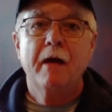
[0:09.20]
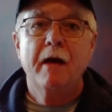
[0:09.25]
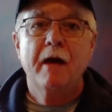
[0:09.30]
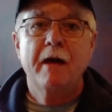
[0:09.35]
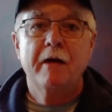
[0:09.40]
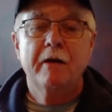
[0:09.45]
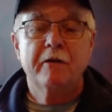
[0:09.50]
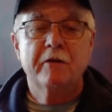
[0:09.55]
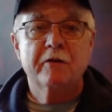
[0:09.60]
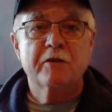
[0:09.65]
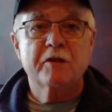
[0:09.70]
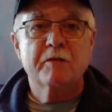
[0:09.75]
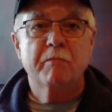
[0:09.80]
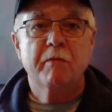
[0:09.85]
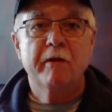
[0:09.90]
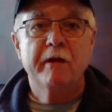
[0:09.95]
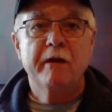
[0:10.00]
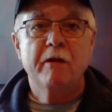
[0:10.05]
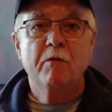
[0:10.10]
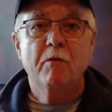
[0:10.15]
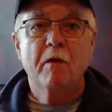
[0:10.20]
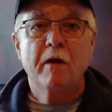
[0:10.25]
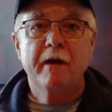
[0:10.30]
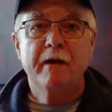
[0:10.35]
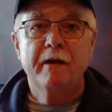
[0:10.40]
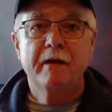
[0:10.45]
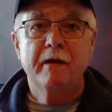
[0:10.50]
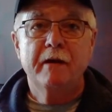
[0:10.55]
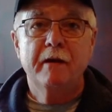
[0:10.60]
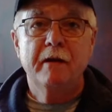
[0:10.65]
And I'll explain
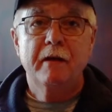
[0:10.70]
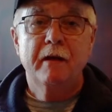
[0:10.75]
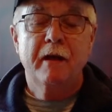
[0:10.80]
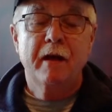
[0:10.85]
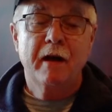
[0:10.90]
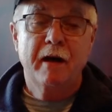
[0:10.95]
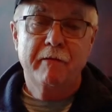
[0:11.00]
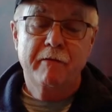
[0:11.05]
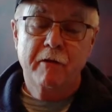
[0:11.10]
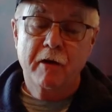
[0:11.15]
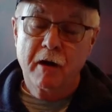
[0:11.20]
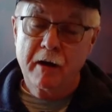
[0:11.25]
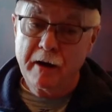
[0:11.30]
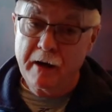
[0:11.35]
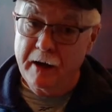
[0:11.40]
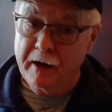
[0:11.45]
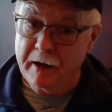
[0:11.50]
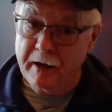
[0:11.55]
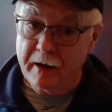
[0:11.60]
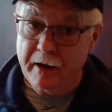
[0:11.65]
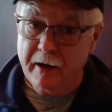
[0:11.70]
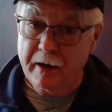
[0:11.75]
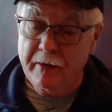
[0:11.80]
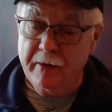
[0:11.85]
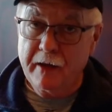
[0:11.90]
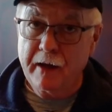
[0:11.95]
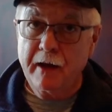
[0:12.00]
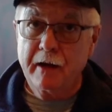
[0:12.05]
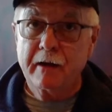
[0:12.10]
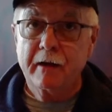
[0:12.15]
why I've gone ahead and done
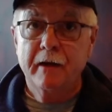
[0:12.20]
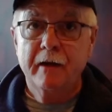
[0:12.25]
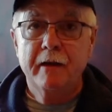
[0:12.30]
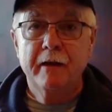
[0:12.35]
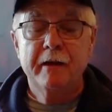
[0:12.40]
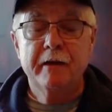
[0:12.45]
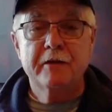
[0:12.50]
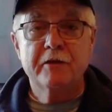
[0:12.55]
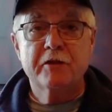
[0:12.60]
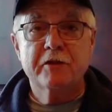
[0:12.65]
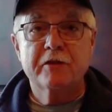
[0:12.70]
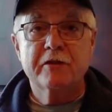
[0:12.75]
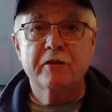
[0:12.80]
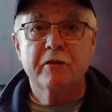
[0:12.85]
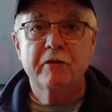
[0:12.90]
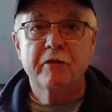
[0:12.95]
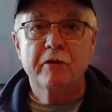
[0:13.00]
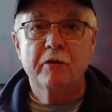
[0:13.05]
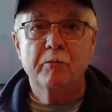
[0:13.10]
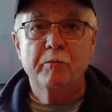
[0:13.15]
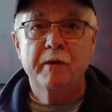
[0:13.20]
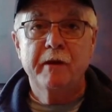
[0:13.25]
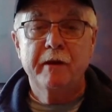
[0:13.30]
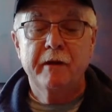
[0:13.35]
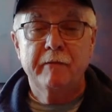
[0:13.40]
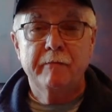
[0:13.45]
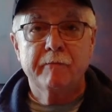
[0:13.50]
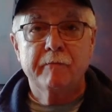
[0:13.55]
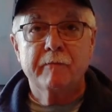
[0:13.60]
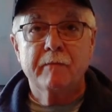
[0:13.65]
that in just a little
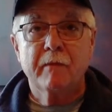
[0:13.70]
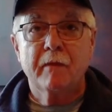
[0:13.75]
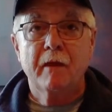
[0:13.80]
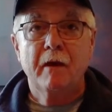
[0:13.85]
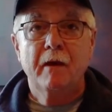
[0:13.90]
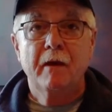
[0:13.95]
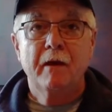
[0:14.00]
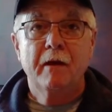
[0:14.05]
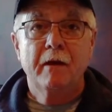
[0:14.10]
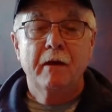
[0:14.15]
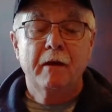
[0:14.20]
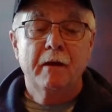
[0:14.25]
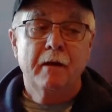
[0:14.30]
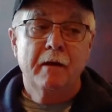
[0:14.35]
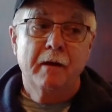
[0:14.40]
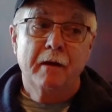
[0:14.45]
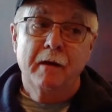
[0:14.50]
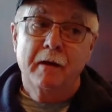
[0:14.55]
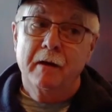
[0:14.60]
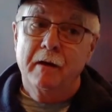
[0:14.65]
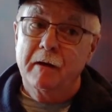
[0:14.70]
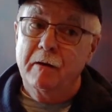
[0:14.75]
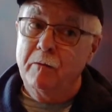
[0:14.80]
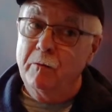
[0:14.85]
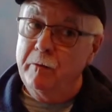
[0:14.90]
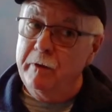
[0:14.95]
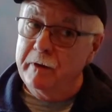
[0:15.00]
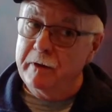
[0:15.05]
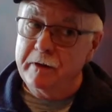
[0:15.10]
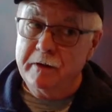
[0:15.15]
bit.
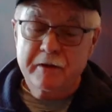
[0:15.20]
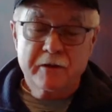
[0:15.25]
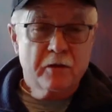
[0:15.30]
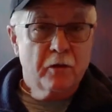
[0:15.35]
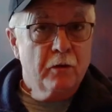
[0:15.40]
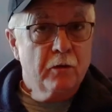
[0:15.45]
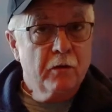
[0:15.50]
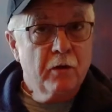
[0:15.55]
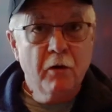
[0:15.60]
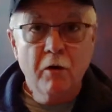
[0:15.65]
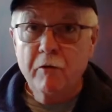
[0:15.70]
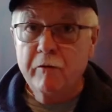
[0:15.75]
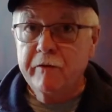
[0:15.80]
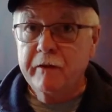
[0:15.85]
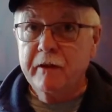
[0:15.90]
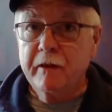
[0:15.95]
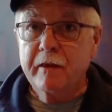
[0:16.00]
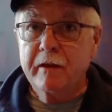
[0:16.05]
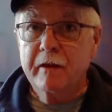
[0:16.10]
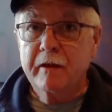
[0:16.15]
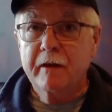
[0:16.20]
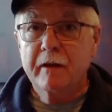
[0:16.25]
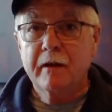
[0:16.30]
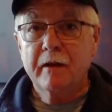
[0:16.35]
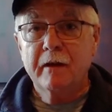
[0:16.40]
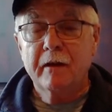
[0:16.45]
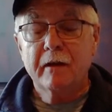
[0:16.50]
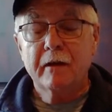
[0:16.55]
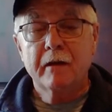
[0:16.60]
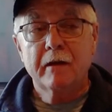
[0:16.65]
With this whole COVID
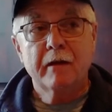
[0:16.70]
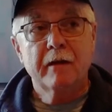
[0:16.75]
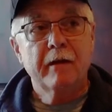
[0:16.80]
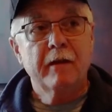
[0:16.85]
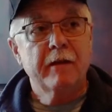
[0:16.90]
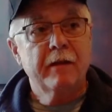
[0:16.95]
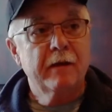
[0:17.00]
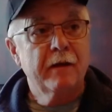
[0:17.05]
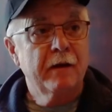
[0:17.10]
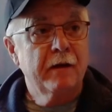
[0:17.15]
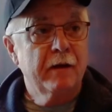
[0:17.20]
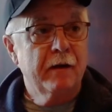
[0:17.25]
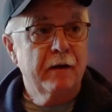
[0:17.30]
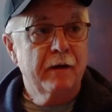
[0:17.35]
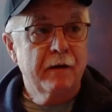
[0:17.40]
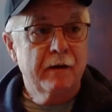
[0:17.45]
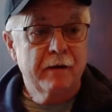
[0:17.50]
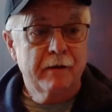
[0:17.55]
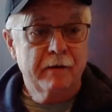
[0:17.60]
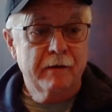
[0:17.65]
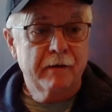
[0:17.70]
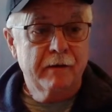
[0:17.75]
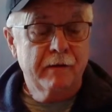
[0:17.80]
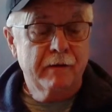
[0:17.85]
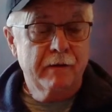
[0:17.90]
thing, the